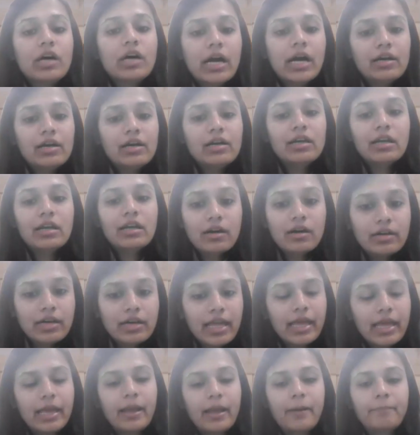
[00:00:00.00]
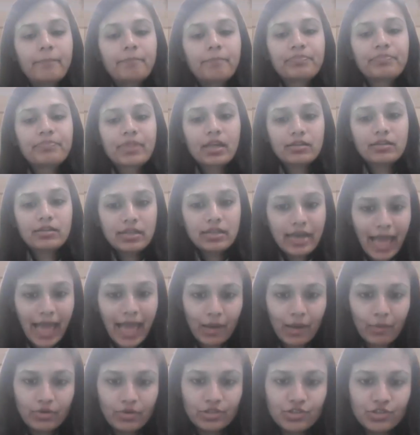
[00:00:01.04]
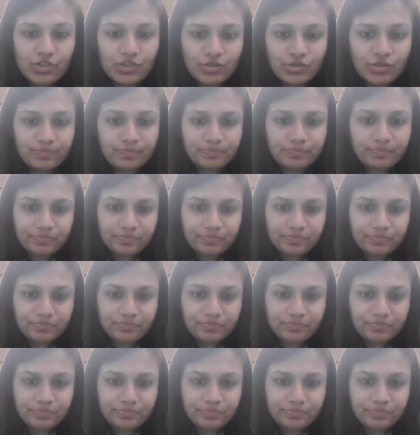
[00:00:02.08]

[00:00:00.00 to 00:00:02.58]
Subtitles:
are learning the language.